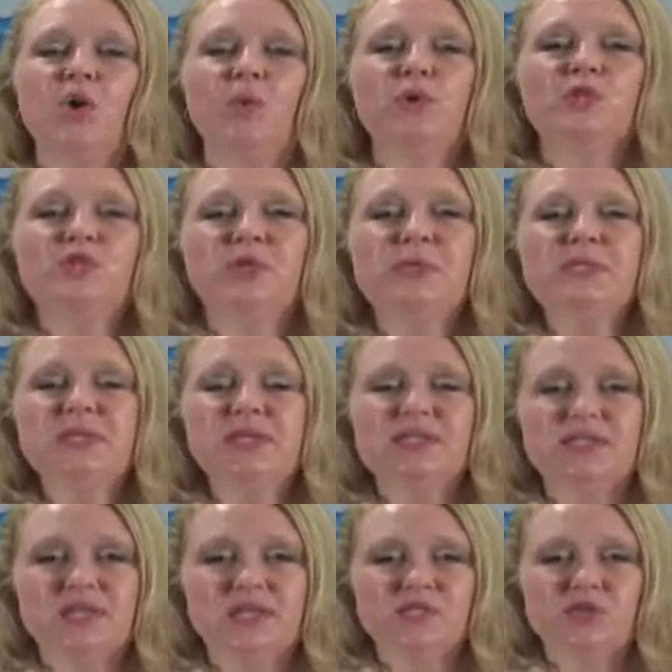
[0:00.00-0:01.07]
When choosing a
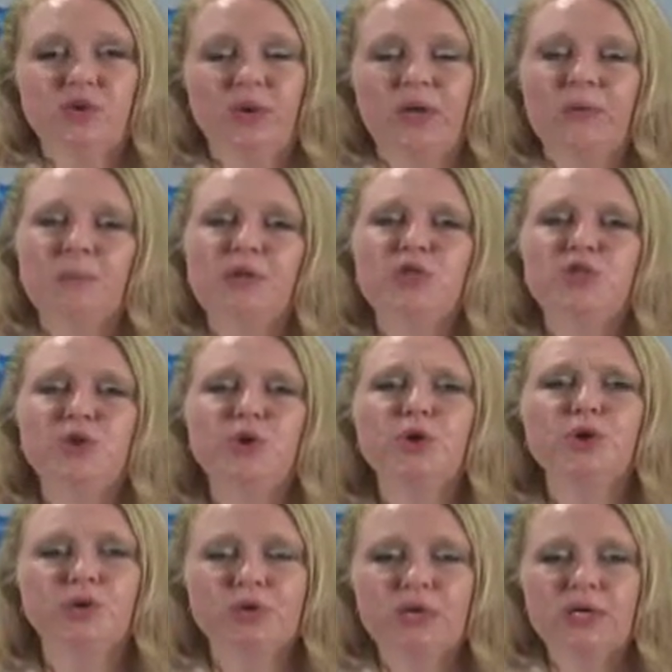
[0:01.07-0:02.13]
sunscreen, be sure
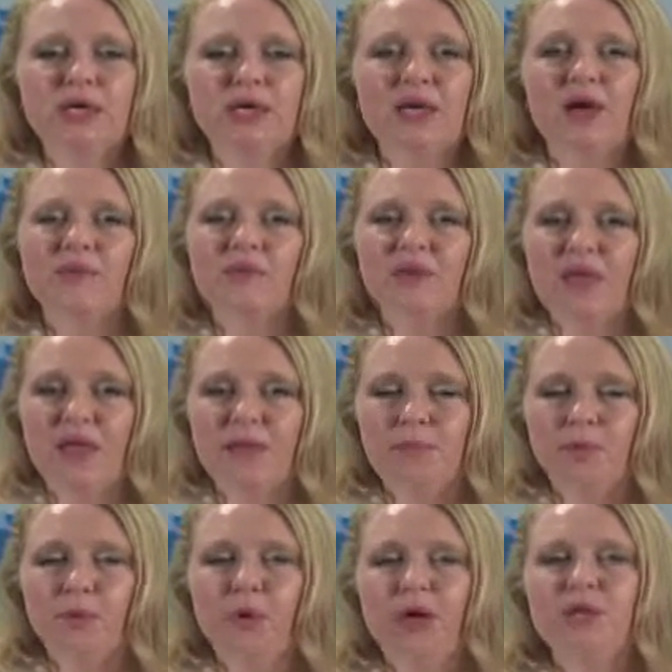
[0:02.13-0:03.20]
you're looking on the
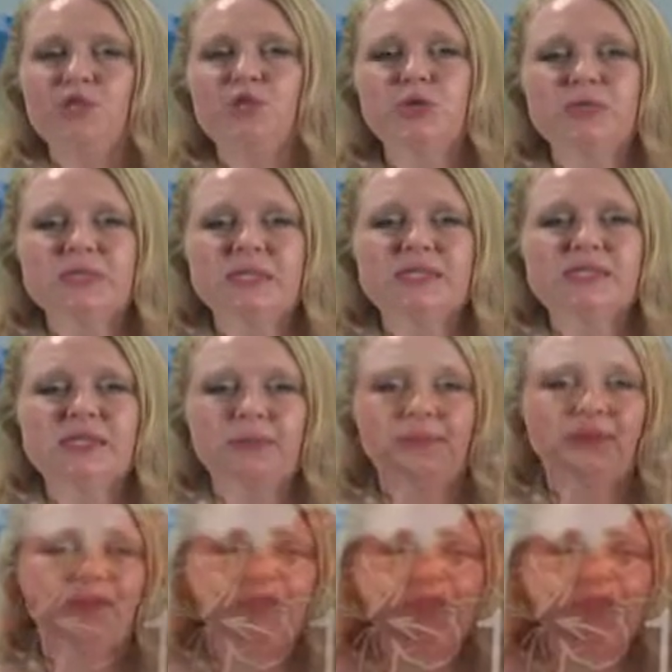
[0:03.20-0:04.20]
label and choosing something